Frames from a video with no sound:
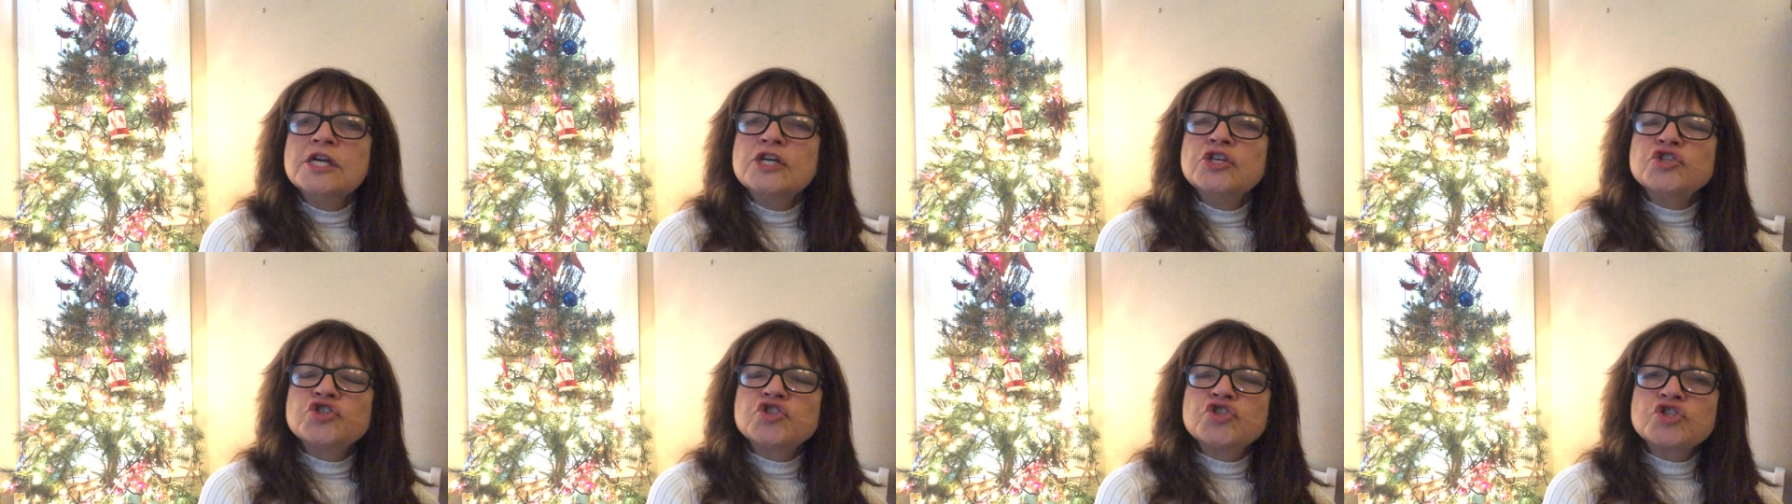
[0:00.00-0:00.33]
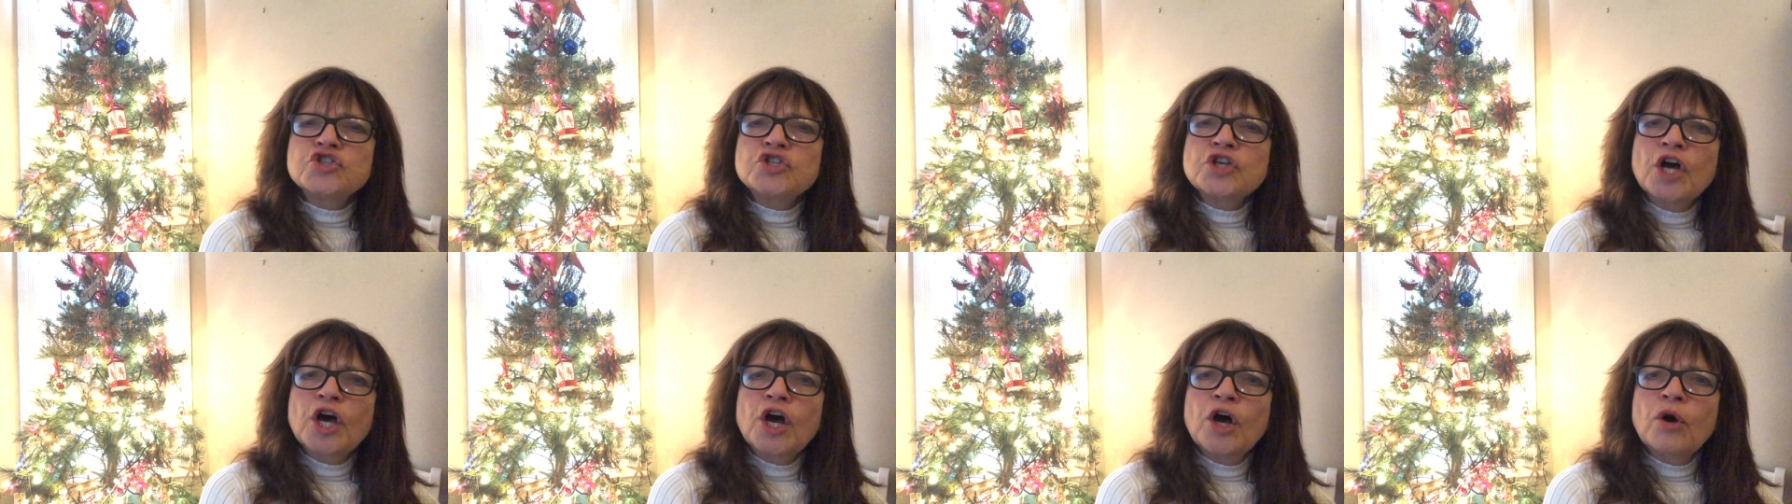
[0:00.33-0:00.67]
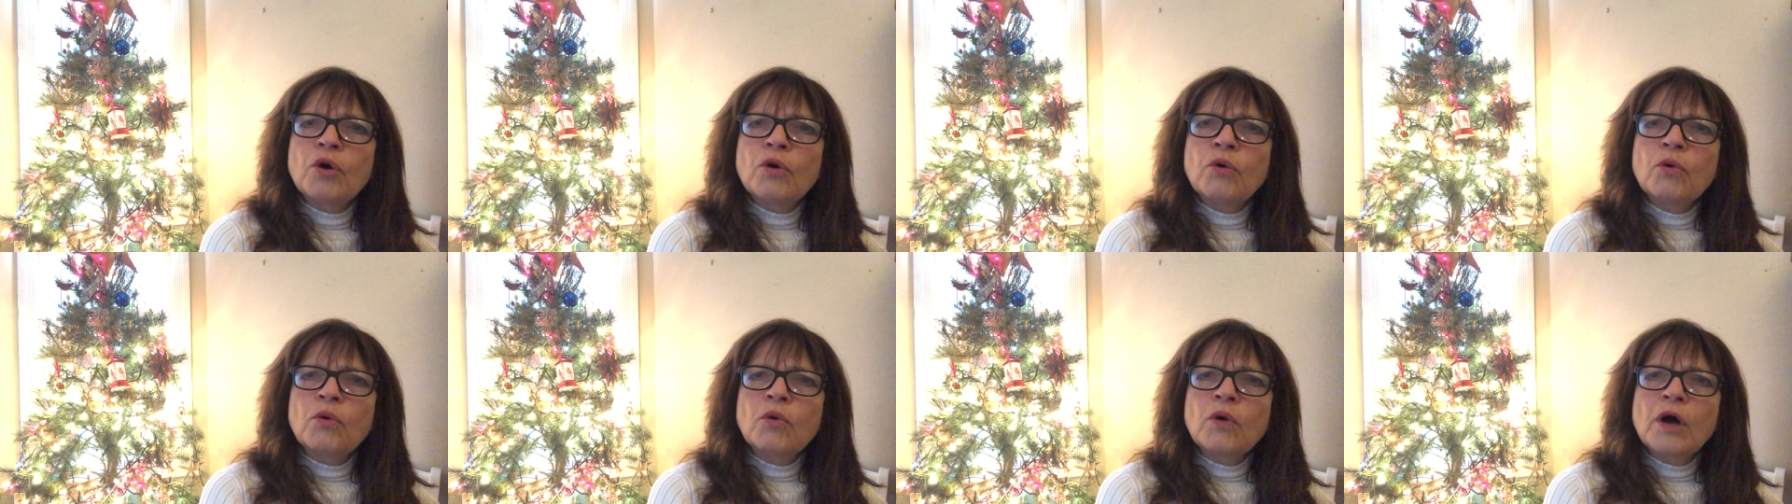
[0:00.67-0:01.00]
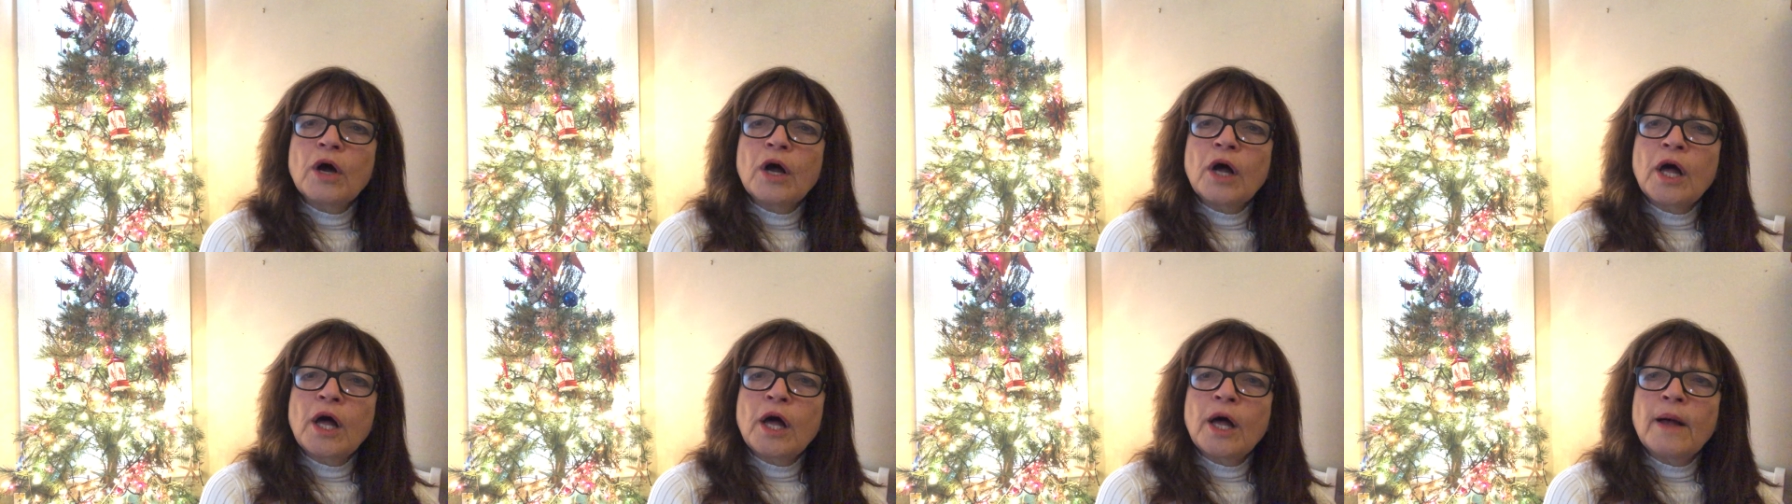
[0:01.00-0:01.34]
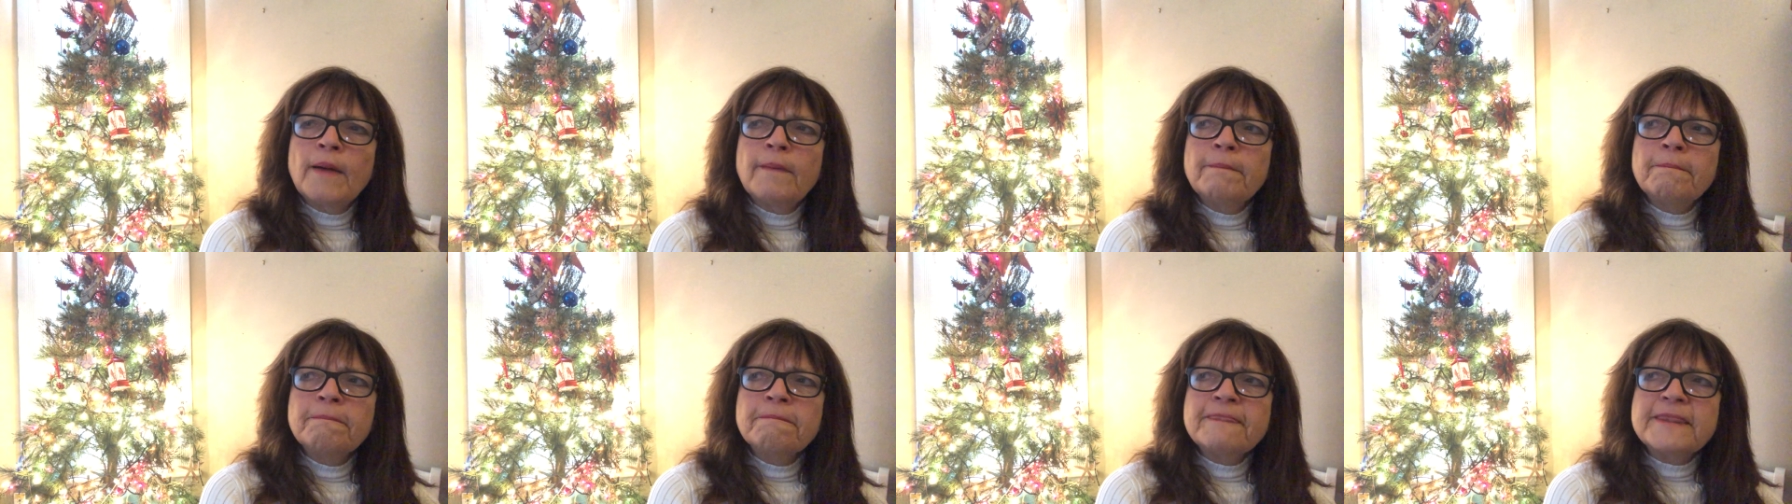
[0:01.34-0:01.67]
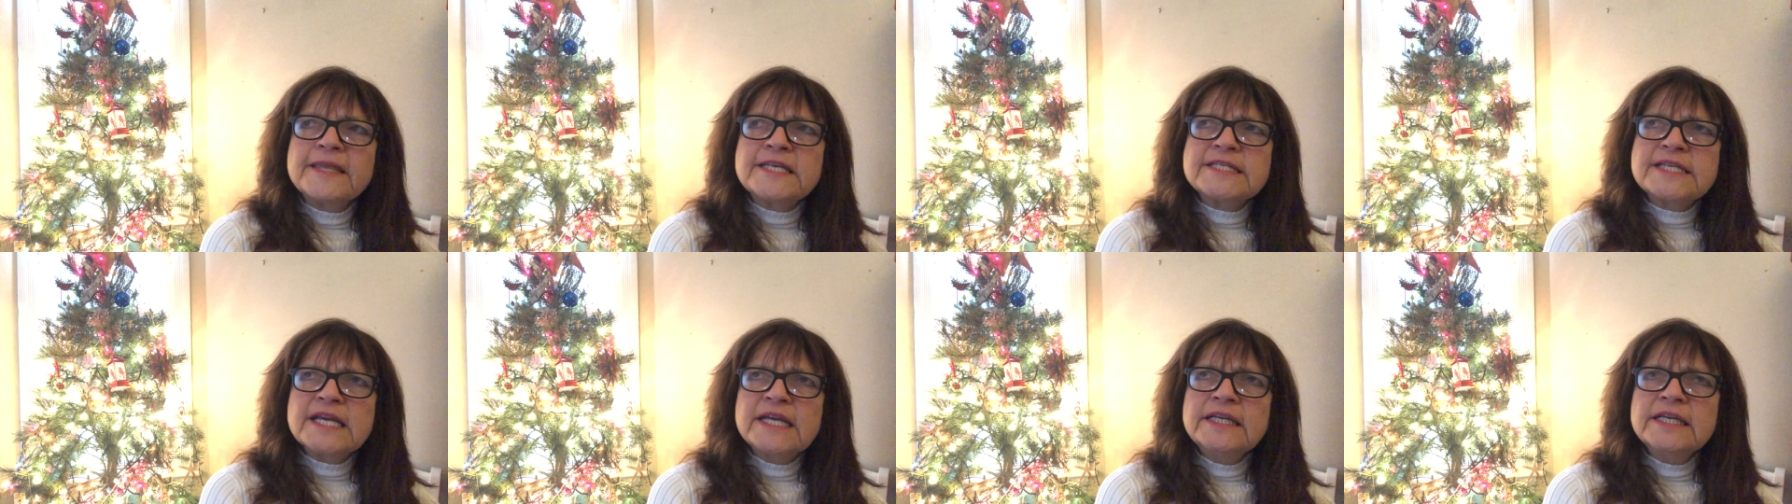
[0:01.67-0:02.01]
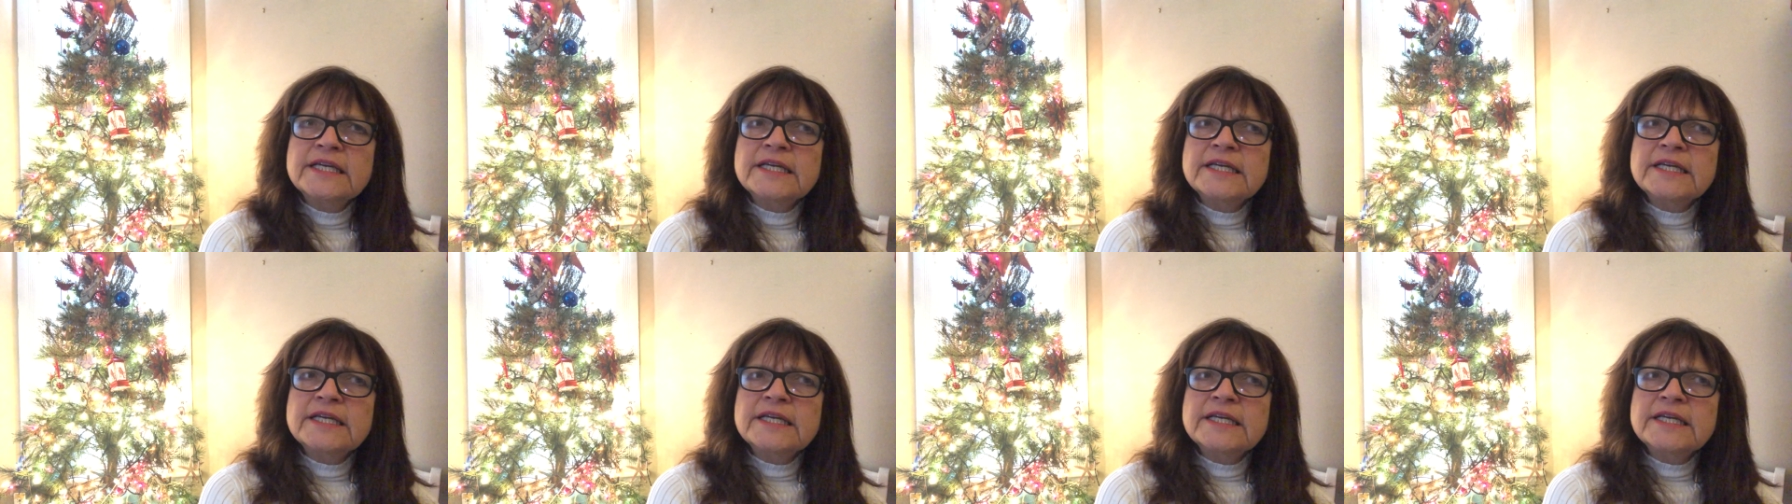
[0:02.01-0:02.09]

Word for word: So um, St.